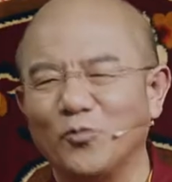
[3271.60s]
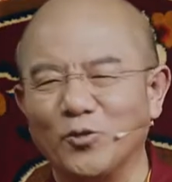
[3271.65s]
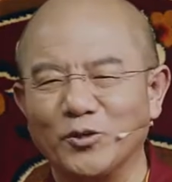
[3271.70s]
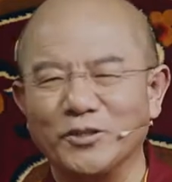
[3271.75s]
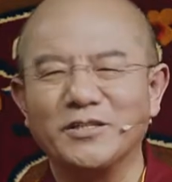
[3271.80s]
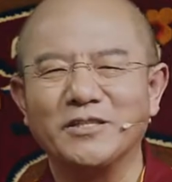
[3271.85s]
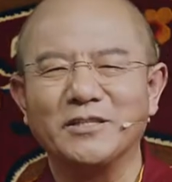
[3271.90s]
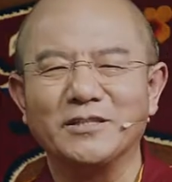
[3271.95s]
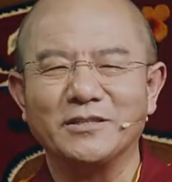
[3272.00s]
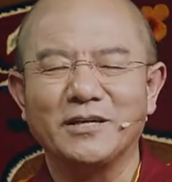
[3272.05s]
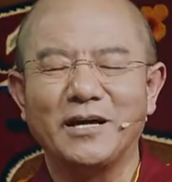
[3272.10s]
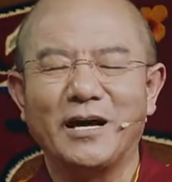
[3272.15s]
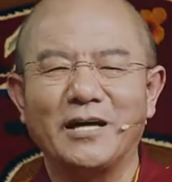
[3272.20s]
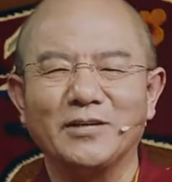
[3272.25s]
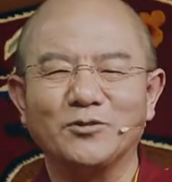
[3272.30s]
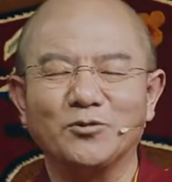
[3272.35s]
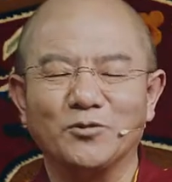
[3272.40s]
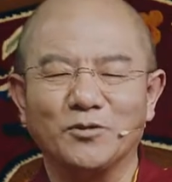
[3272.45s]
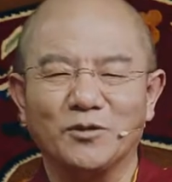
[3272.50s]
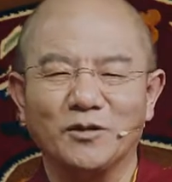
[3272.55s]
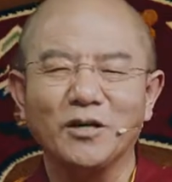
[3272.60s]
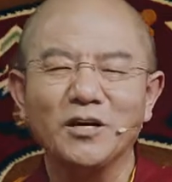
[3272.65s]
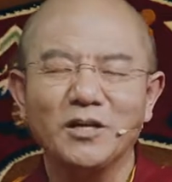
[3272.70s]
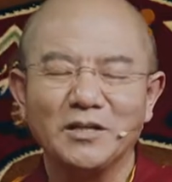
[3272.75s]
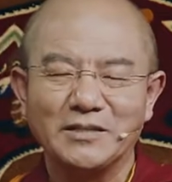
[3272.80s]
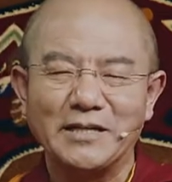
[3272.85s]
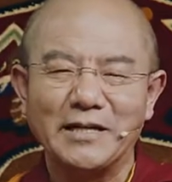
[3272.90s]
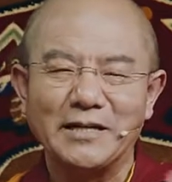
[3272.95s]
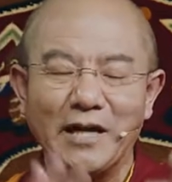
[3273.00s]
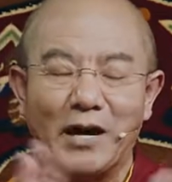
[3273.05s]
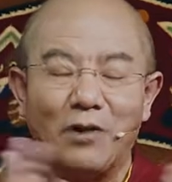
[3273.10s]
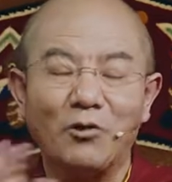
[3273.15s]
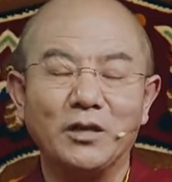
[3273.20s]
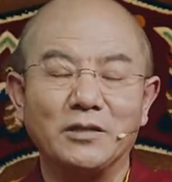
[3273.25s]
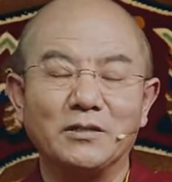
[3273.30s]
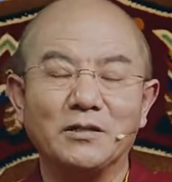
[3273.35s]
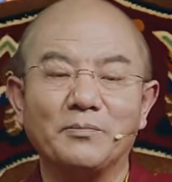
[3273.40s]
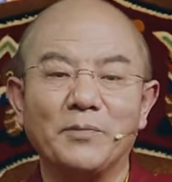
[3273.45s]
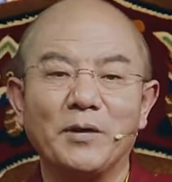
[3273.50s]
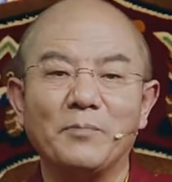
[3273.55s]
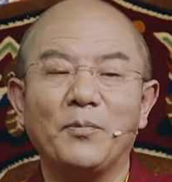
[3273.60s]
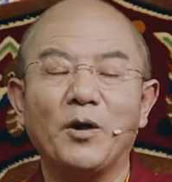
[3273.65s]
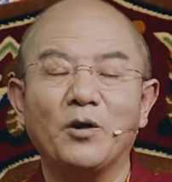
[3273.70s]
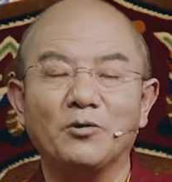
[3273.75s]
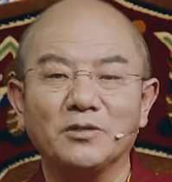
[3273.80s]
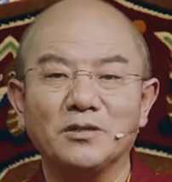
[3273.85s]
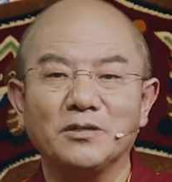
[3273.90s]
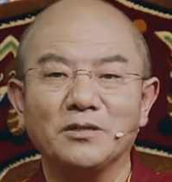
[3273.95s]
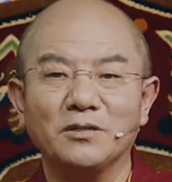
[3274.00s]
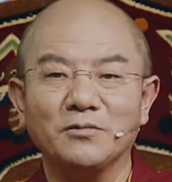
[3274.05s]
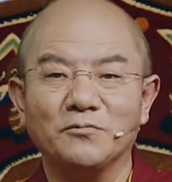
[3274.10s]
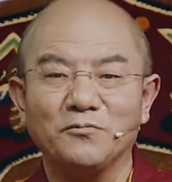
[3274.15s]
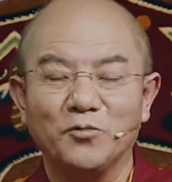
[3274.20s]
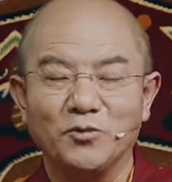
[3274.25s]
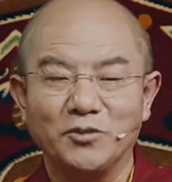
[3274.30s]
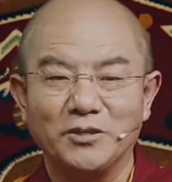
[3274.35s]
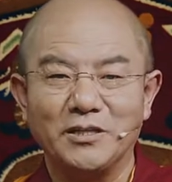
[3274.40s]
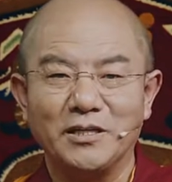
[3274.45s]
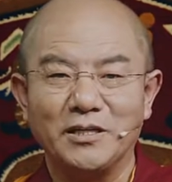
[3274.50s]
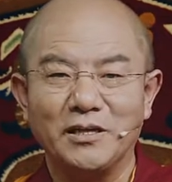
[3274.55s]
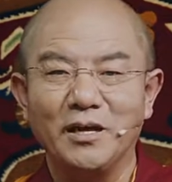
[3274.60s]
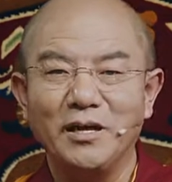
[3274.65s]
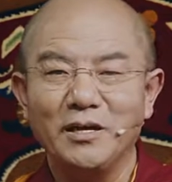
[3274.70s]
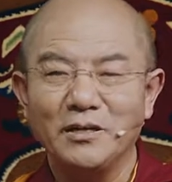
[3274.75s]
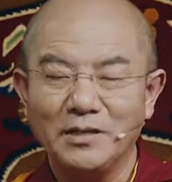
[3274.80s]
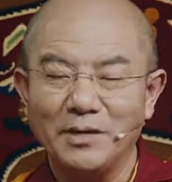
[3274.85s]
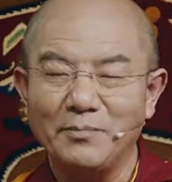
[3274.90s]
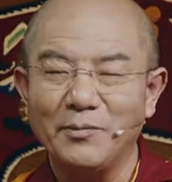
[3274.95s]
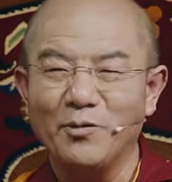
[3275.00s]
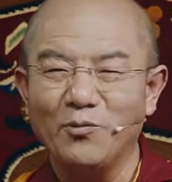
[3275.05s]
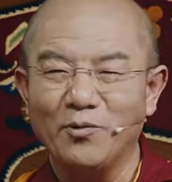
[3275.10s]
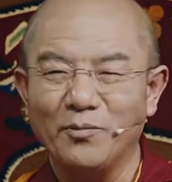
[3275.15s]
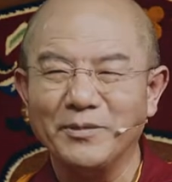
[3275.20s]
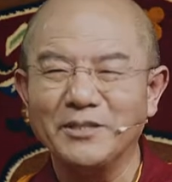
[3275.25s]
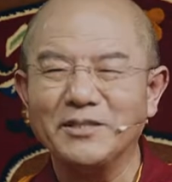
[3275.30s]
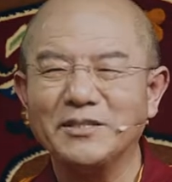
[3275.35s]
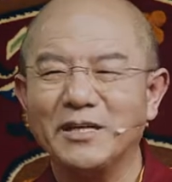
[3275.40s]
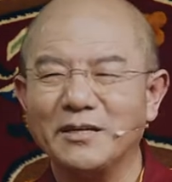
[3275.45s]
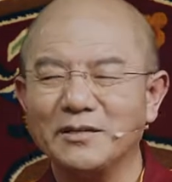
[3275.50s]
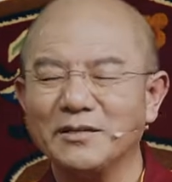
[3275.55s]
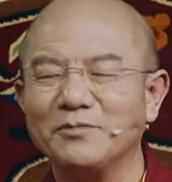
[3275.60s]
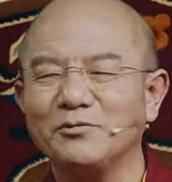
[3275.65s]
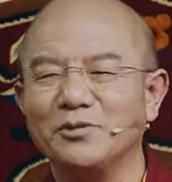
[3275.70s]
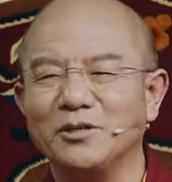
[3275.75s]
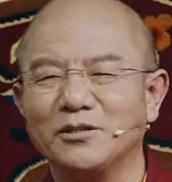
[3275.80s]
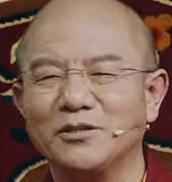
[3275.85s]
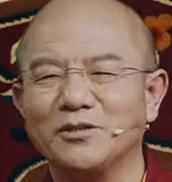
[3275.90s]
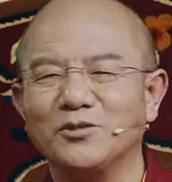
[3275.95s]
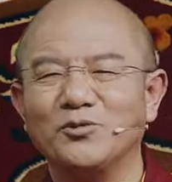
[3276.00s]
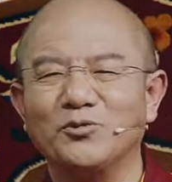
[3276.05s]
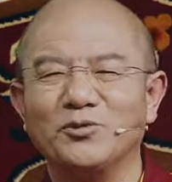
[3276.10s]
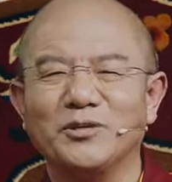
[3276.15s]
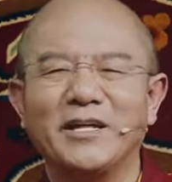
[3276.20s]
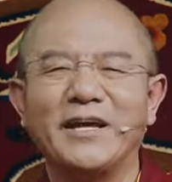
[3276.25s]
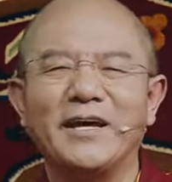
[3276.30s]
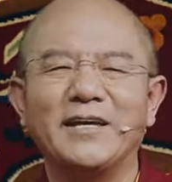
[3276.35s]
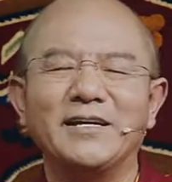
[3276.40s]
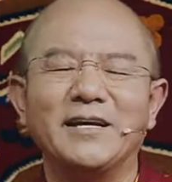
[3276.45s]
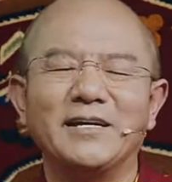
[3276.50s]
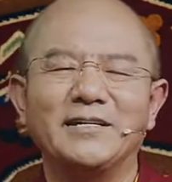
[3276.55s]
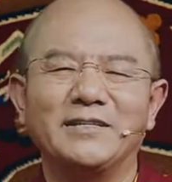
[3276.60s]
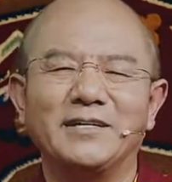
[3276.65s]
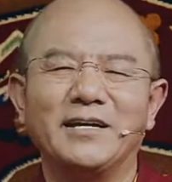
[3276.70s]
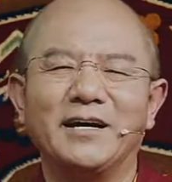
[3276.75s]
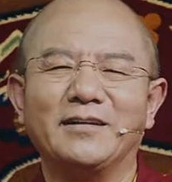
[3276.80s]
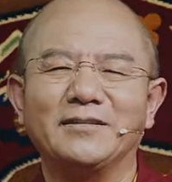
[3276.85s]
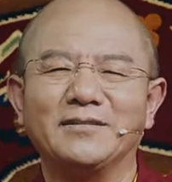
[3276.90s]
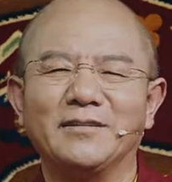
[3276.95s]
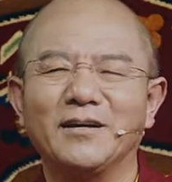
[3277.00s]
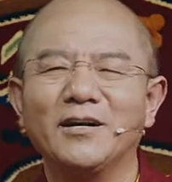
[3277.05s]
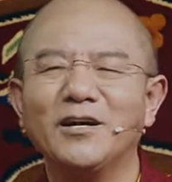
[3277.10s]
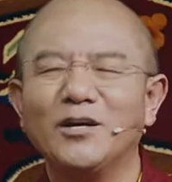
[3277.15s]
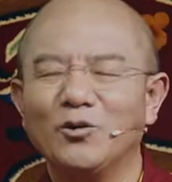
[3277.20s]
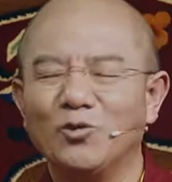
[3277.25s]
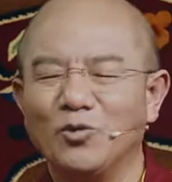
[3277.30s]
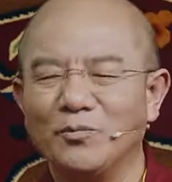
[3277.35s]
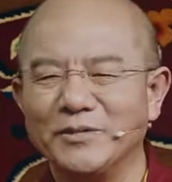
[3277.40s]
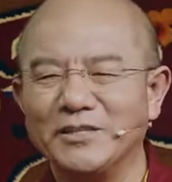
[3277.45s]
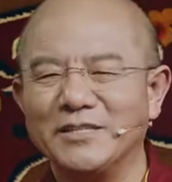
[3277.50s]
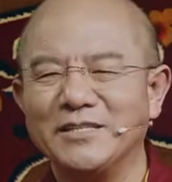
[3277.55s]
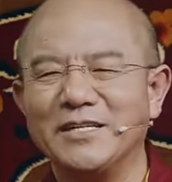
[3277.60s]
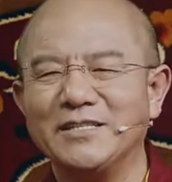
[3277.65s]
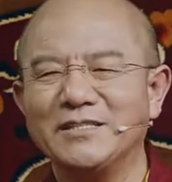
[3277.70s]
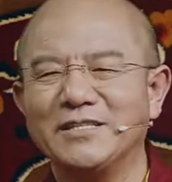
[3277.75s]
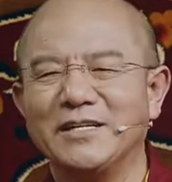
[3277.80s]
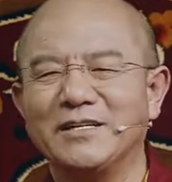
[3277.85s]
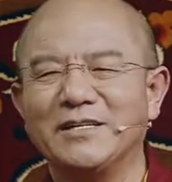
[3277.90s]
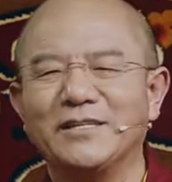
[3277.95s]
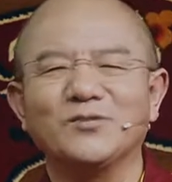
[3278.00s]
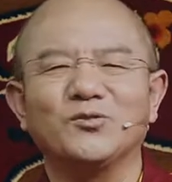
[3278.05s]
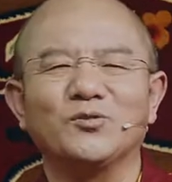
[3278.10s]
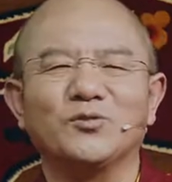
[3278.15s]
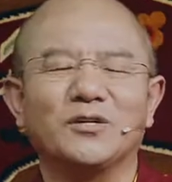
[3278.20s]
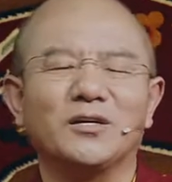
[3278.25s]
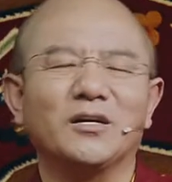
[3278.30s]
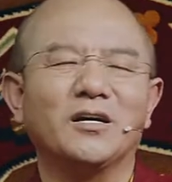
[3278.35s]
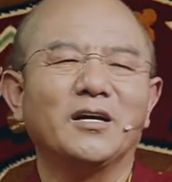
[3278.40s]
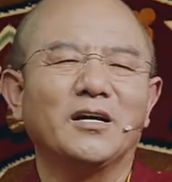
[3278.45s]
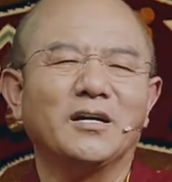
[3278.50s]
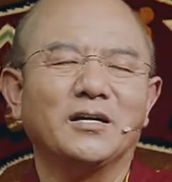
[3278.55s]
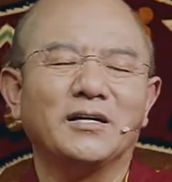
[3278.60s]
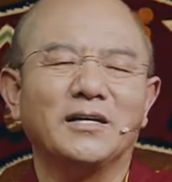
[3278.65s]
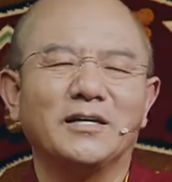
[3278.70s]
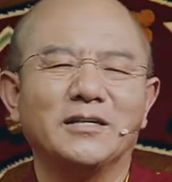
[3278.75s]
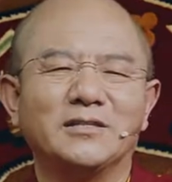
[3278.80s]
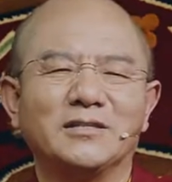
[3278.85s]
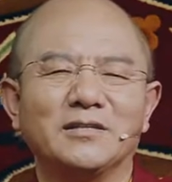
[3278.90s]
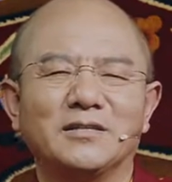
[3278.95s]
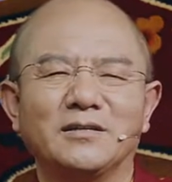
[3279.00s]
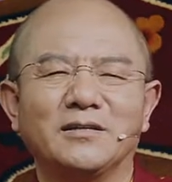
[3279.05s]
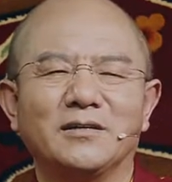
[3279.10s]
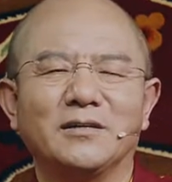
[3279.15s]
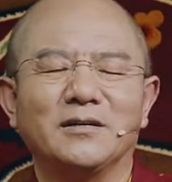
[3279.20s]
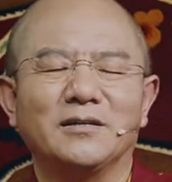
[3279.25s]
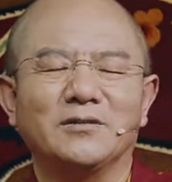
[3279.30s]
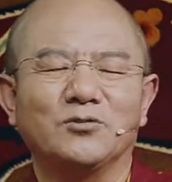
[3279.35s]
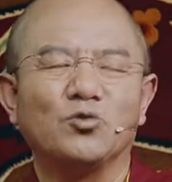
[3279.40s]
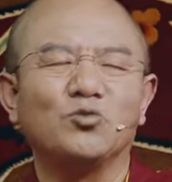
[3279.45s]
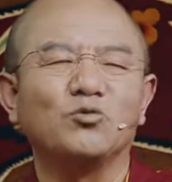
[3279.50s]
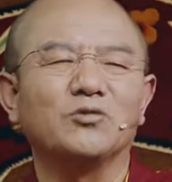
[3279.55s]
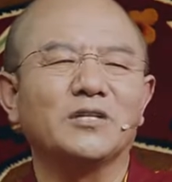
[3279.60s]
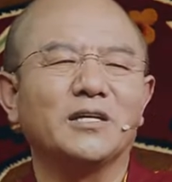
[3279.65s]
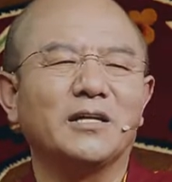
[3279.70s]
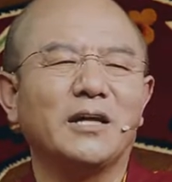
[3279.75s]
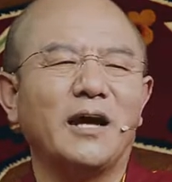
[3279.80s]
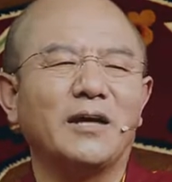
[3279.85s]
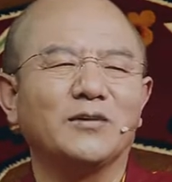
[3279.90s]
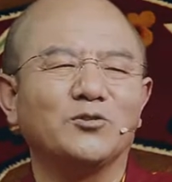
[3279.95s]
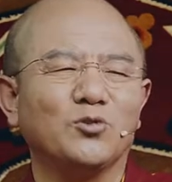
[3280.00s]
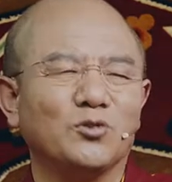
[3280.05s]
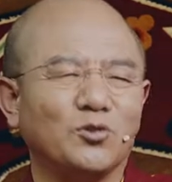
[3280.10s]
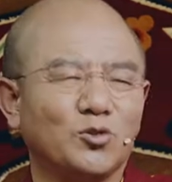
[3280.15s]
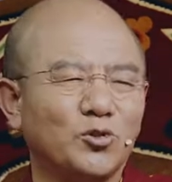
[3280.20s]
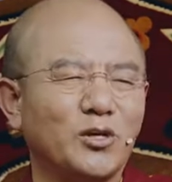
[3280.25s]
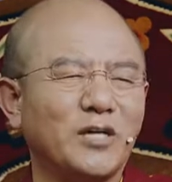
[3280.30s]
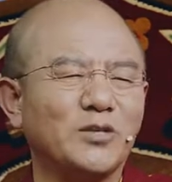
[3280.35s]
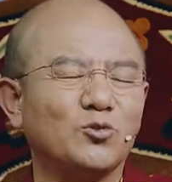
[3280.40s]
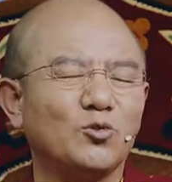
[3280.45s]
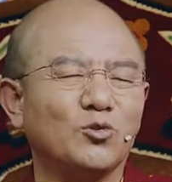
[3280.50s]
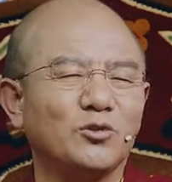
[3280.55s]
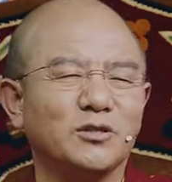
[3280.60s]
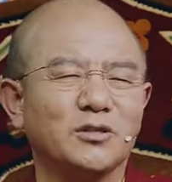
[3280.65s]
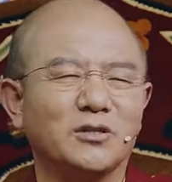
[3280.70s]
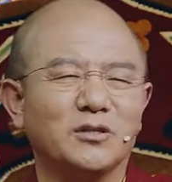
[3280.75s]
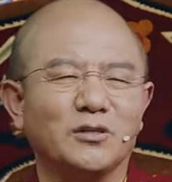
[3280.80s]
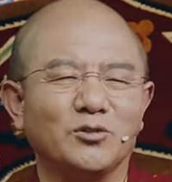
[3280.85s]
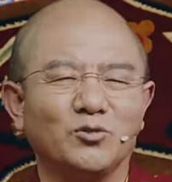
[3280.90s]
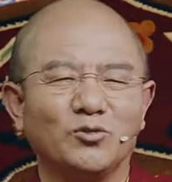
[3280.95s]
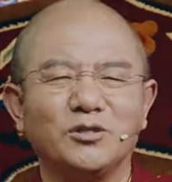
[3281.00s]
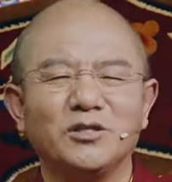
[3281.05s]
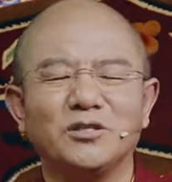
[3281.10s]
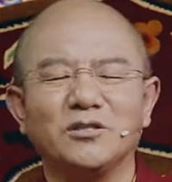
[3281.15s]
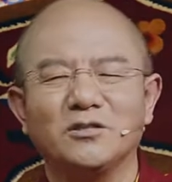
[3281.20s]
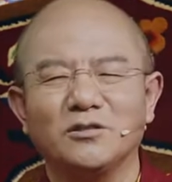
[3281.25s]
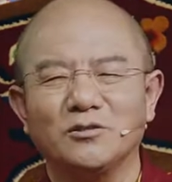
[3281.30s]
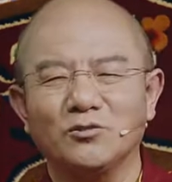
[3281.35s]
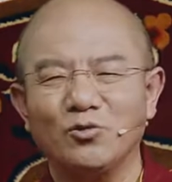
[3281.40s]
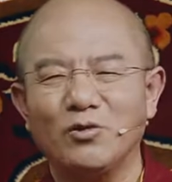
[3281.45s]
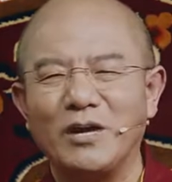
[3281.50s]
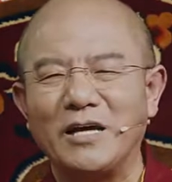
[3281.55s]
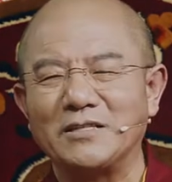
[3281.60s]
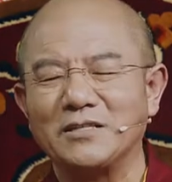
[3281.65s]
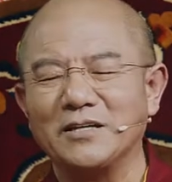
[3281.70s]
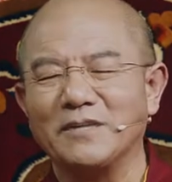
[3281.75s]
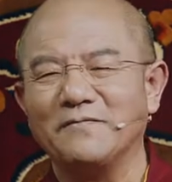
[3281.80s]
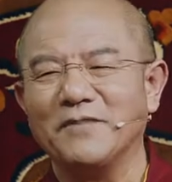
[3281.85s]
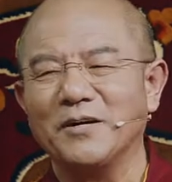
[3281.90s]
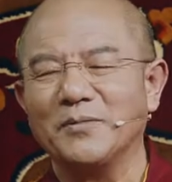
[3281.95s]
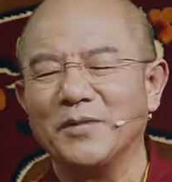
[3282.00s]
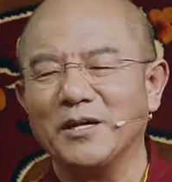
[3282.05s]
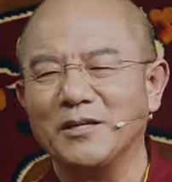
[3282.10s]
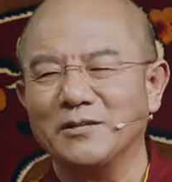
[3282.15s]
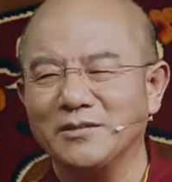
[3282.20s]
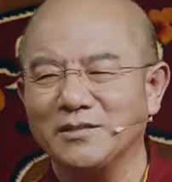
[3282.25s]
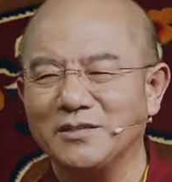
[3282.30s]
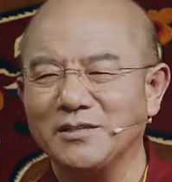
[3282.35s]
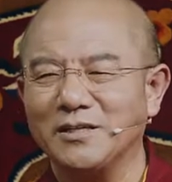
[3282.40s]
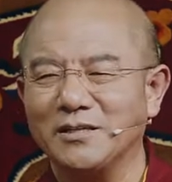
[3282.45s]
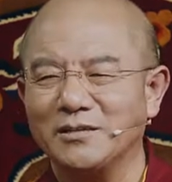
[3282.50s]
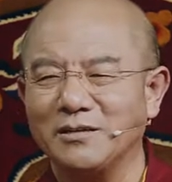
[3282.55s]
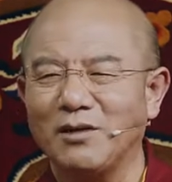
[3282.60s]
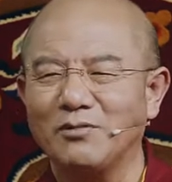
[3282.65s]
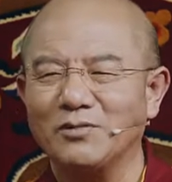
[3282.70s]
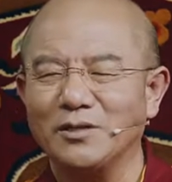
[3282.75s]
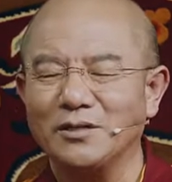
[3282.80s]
You should see everyone as such, that within all sentient beings, within the closed lotus flower, every sentient being has the Sugata-garbha within.